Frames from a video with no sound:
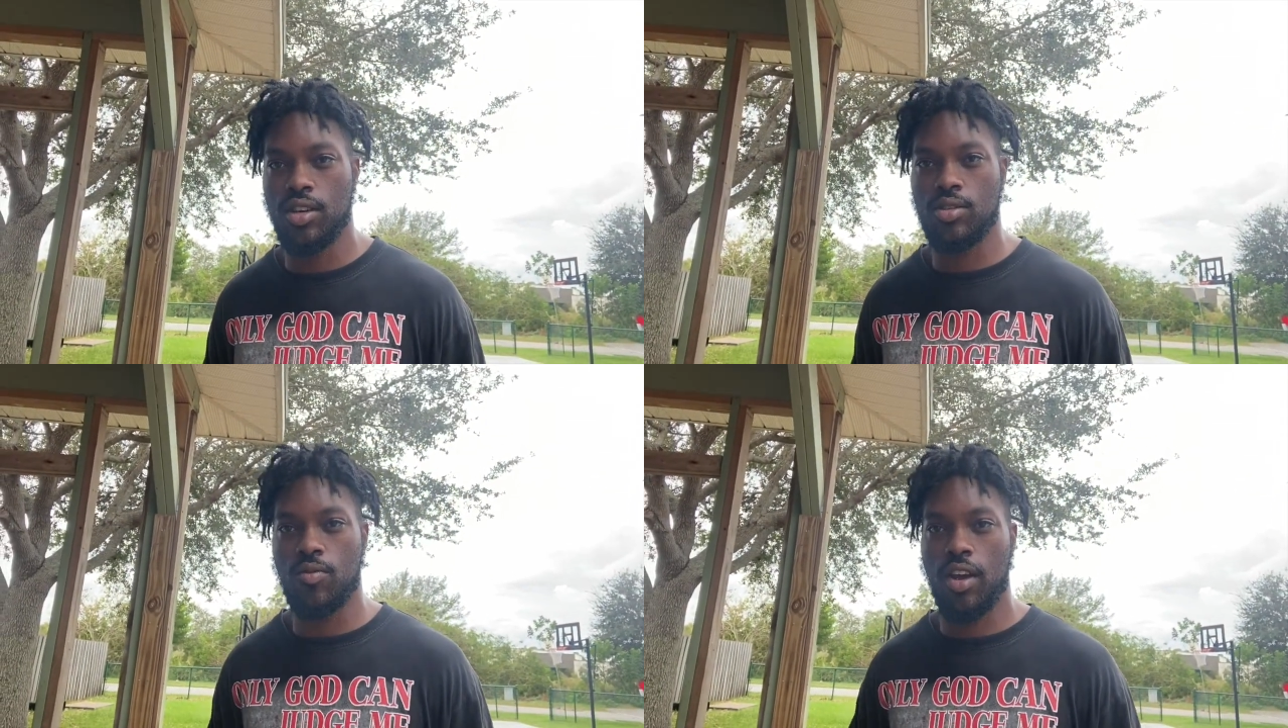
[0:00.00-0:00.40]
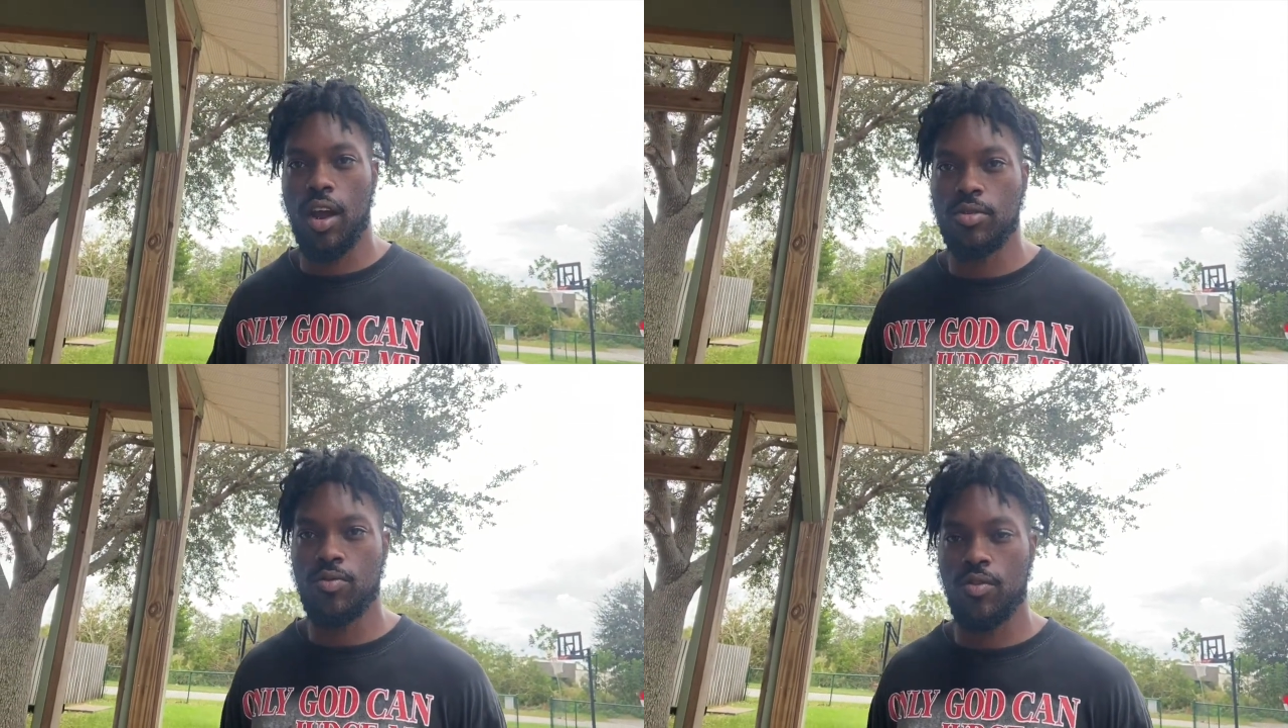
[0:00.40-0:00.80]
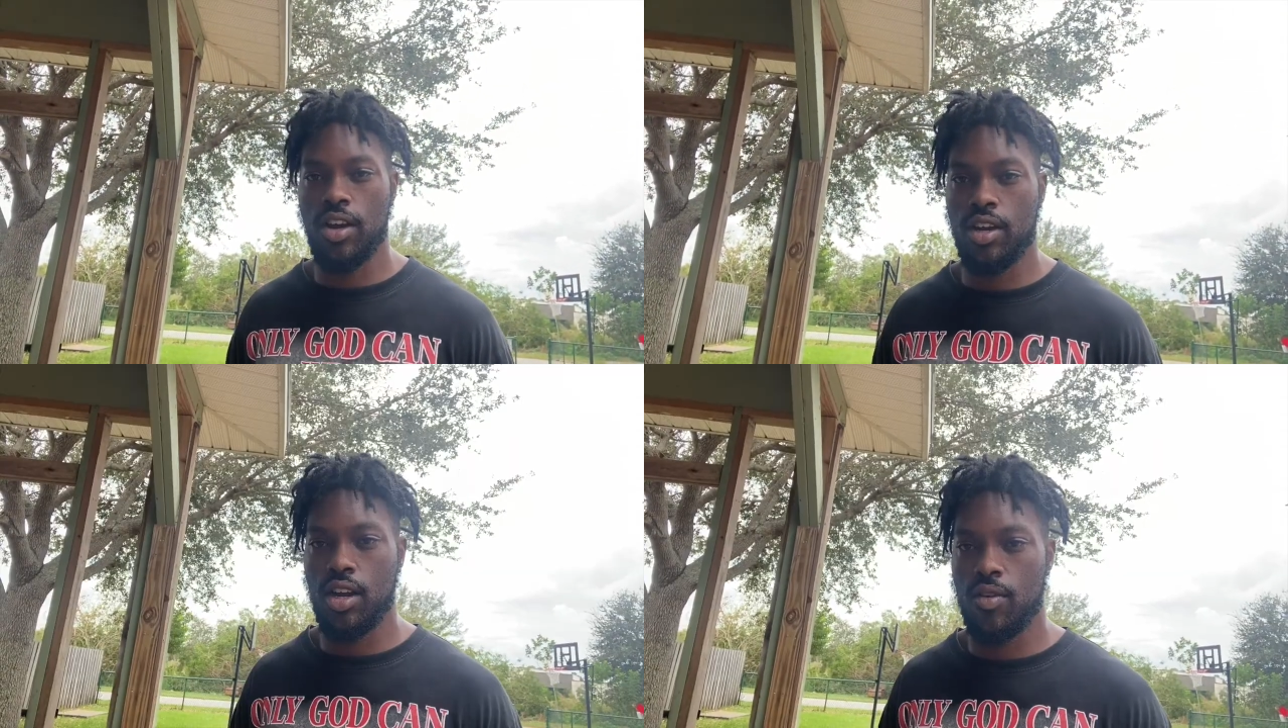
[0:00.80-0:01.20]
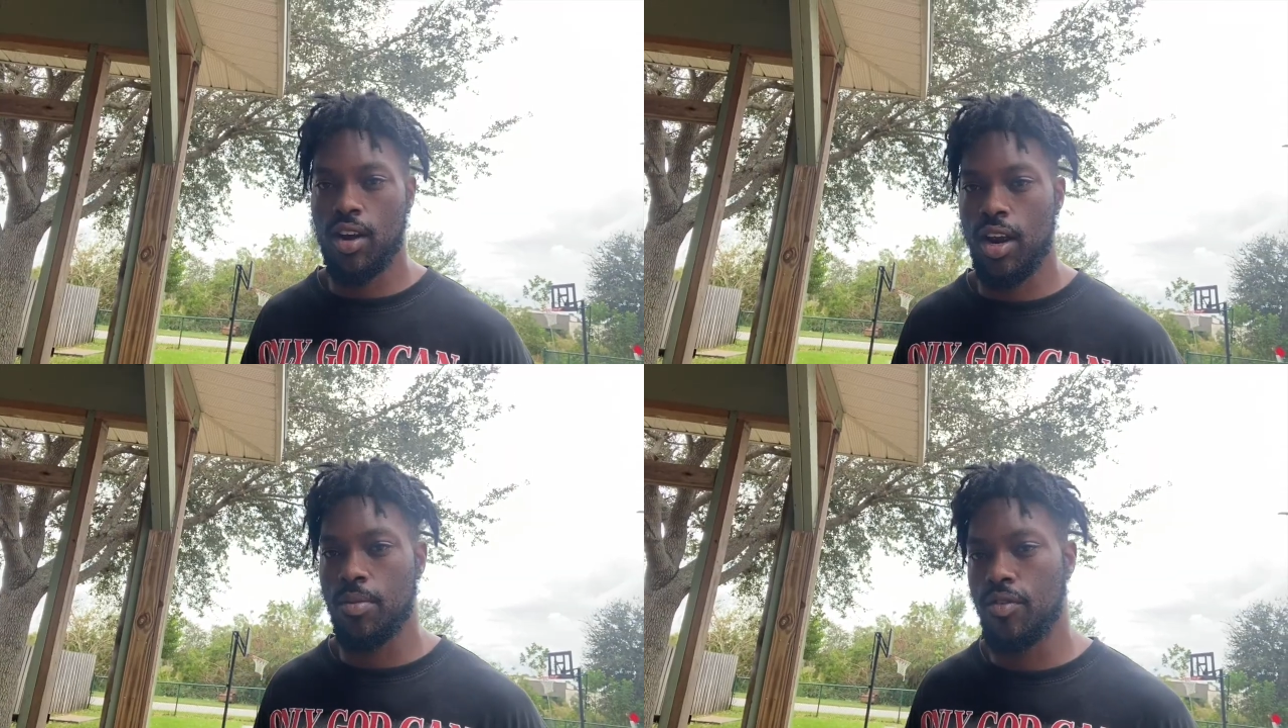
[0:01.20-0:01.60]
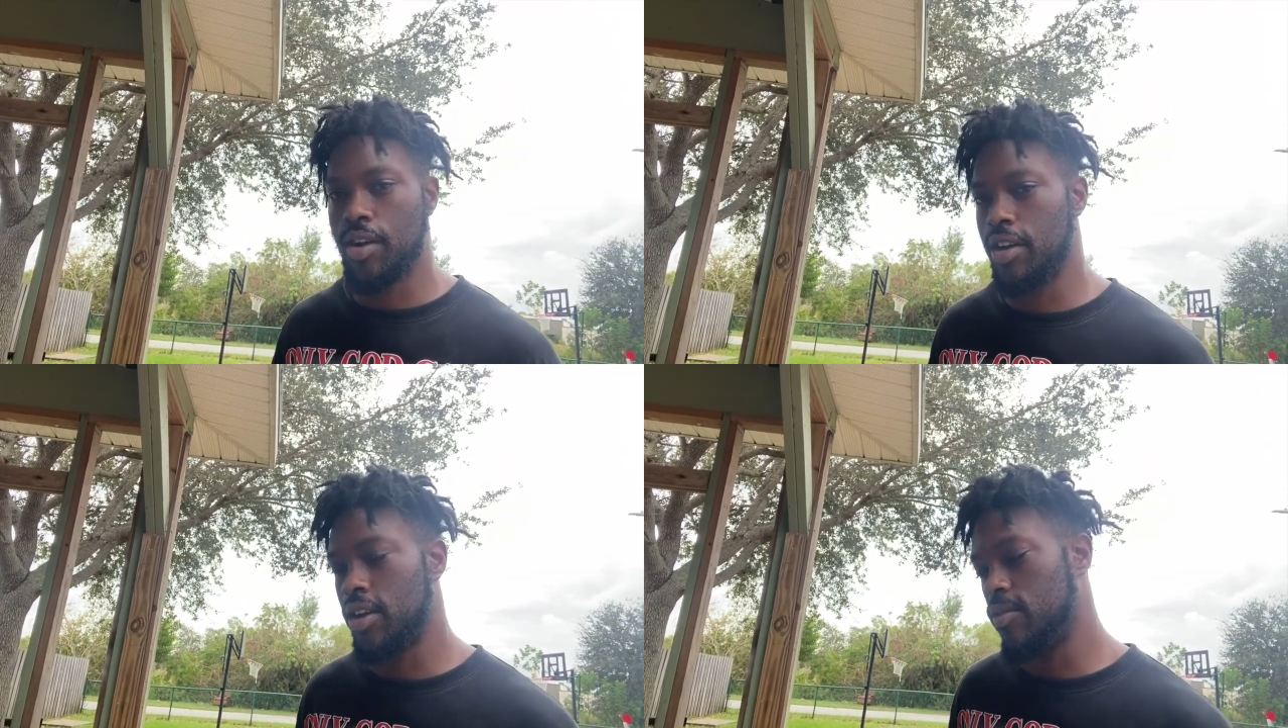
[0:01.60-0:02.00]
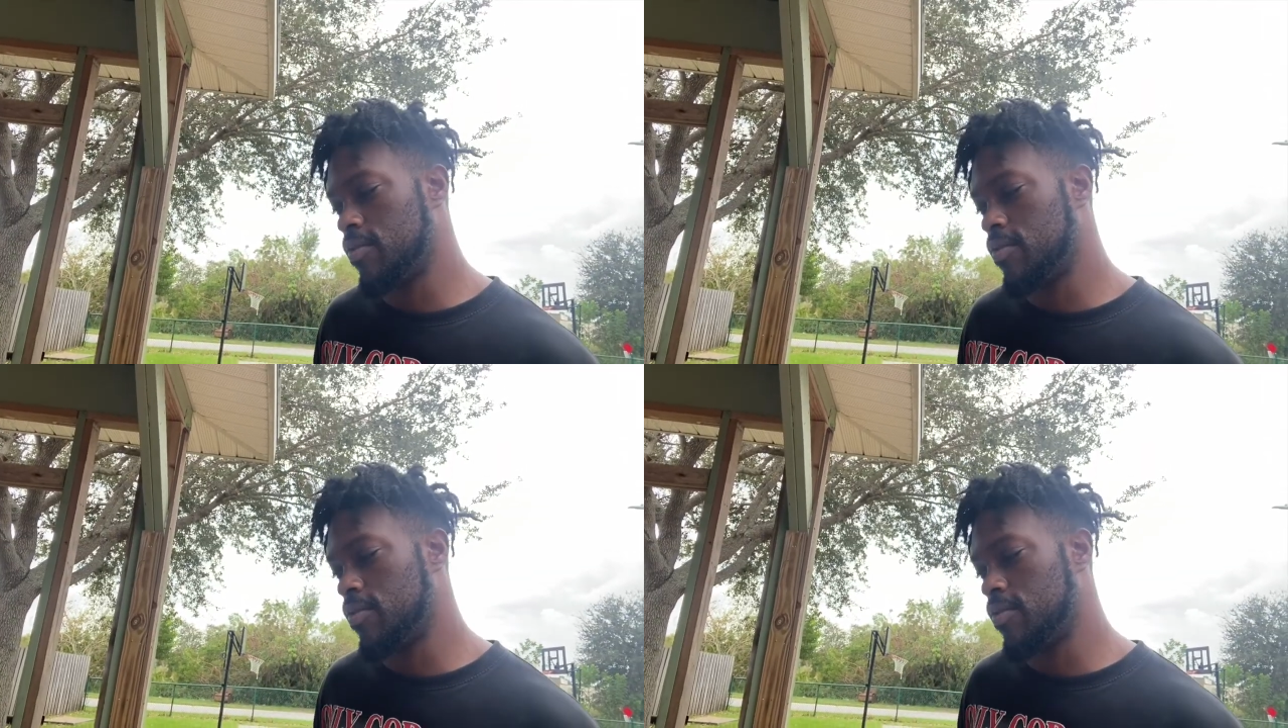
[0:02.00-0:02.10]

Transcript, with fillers: I'm just very careful. I gotta be very careful.